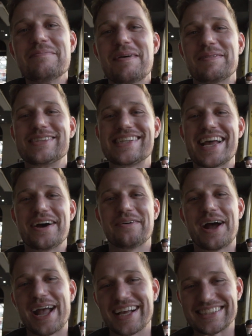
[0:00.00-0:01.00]
maybe stay
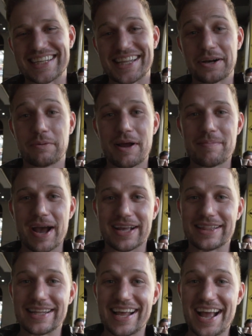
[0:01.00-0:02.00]
away because I think way back
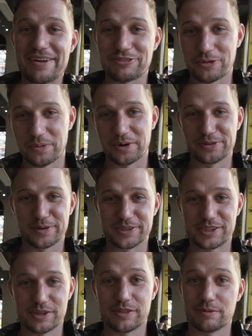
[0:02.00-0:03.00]
in the day after World War
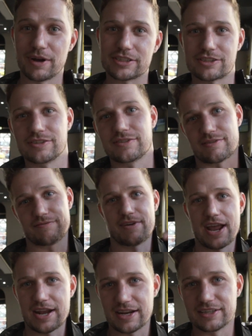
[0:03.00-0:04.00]
II, the Russians
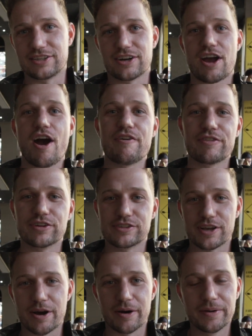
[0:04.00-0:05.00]
invaded and took over.
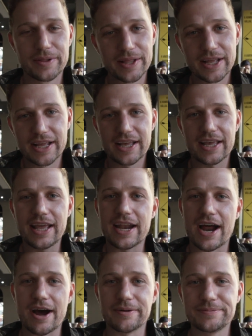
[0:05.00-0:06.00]
So, you
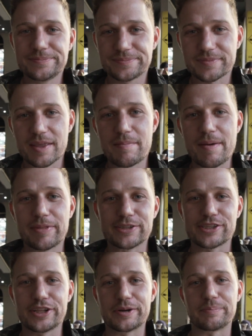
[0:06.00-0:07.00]
know, maybe
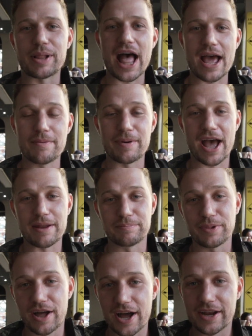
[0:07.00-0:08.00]
there's a little bad
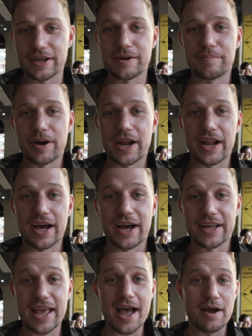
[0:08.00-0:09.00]
blood, but
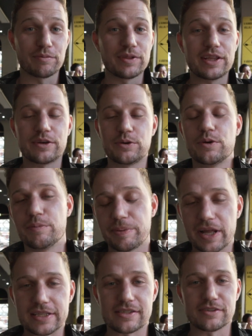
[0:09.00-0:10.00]
uh, yeah, really cool
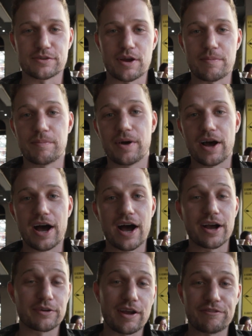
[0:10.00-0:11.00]
places, great
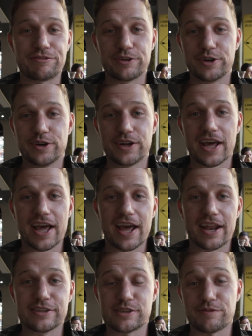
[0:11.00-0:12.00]
uh, great food,
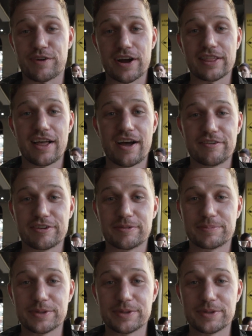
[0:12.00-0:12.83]
and so far I love